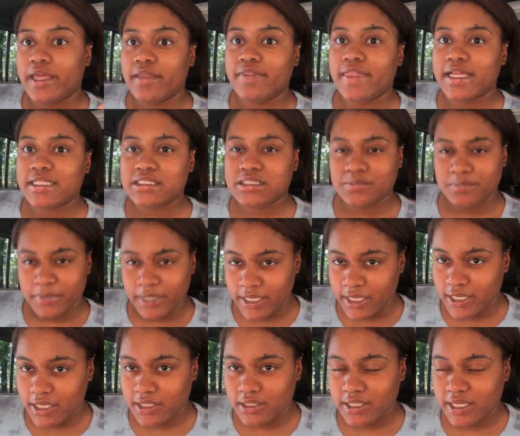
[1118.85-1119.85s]
that's
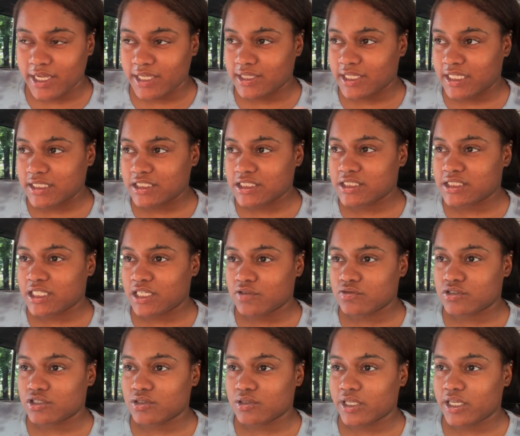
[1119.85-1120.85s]
made, like, that just
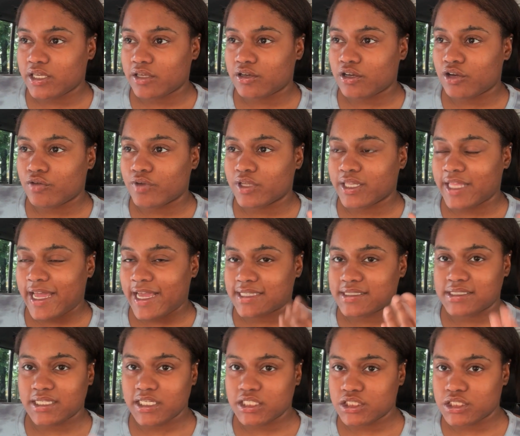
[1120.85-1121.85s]
gives you like a
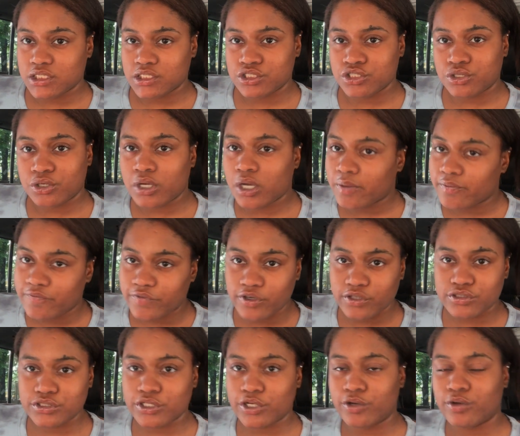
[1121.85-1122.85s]
relaxation. It's your
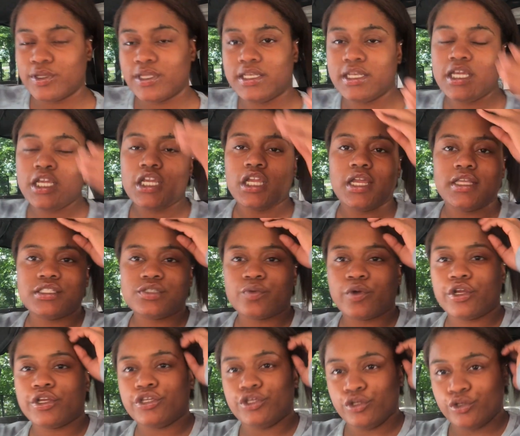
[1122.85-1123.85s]
comfort zone. It's
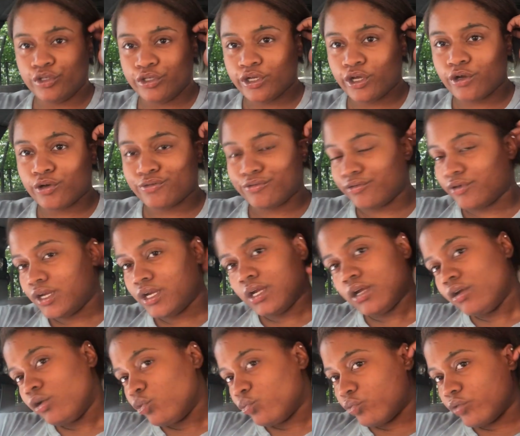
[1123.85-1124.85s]
where you know,
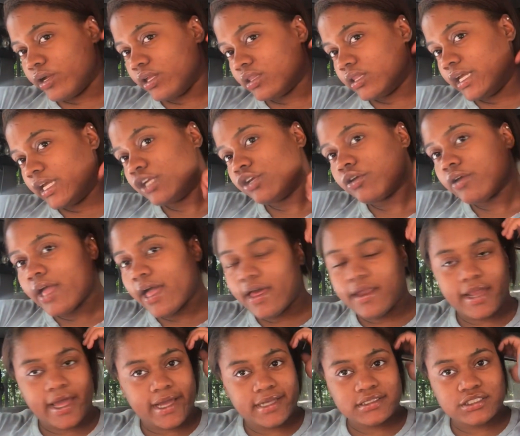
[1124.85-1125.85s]
lay your head
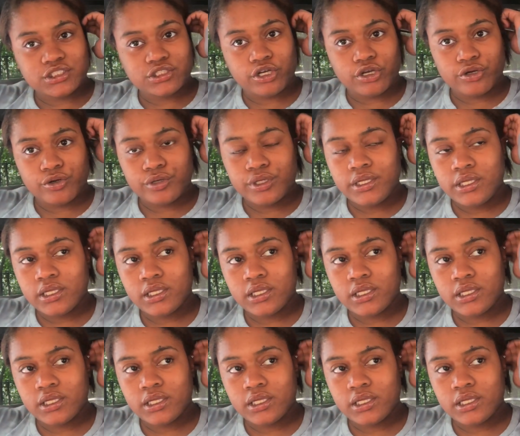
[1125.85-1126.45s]
at. So